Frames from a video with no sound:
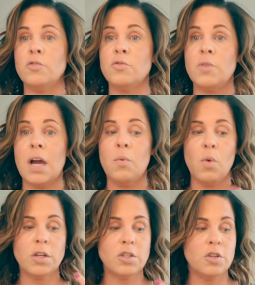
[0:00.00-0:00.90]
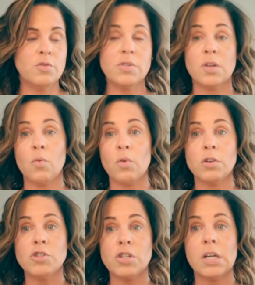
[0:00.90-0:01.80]
You do not want to use an
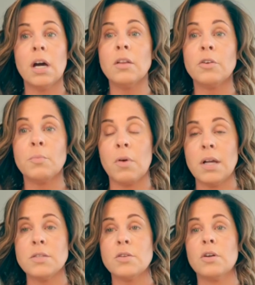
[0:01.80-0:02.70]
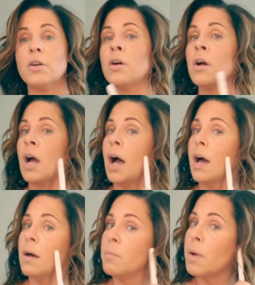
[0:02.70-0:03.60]
orangey colored bronzer
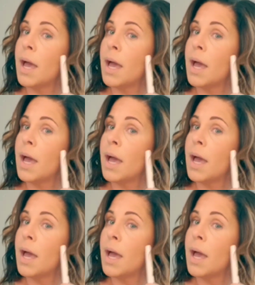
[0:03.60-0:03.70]
um,